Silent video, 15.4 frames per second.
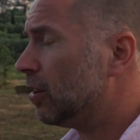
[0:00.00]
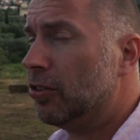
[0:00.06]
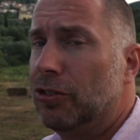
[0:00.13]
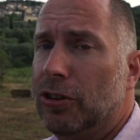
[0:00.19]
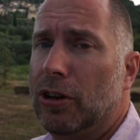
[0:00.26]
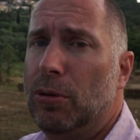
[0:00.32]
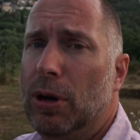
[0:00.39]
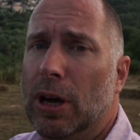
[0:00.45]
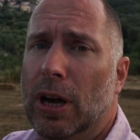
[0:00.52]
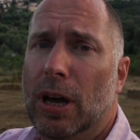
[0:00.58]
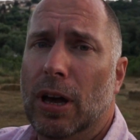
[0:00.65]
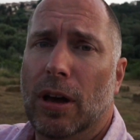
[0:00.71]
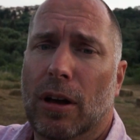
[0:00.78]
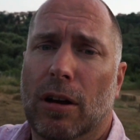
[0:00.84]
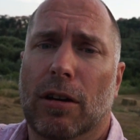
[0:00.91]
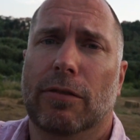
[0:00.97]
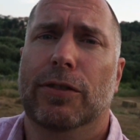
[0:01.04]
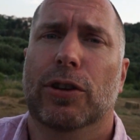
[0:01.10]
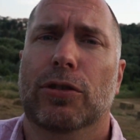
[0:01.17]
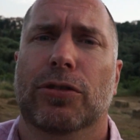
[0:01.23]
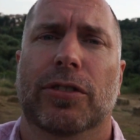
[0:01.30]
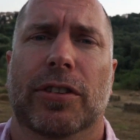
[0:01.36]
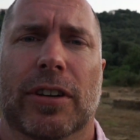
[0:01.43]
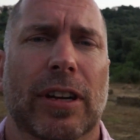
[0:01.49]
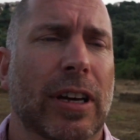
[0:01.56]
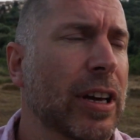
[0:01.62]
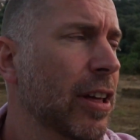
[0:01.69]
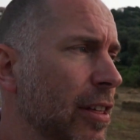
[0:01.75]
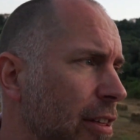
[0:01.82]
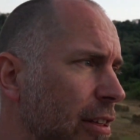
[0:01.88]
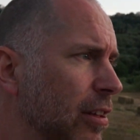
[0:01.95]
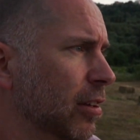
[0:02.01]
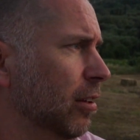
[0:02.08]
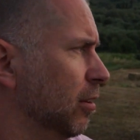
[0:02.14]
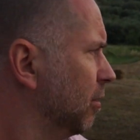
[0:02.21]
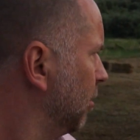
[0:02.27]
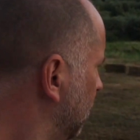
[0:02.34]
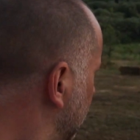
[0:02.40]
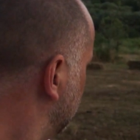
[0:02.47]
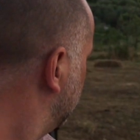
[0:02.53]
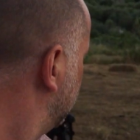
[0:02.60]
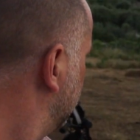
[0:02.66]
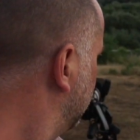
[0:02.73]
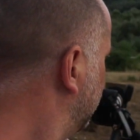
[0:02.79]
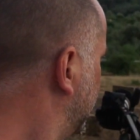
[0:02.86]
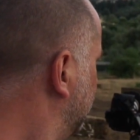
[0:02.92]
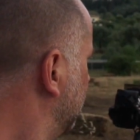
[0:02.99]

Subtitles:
So I've used I think it's a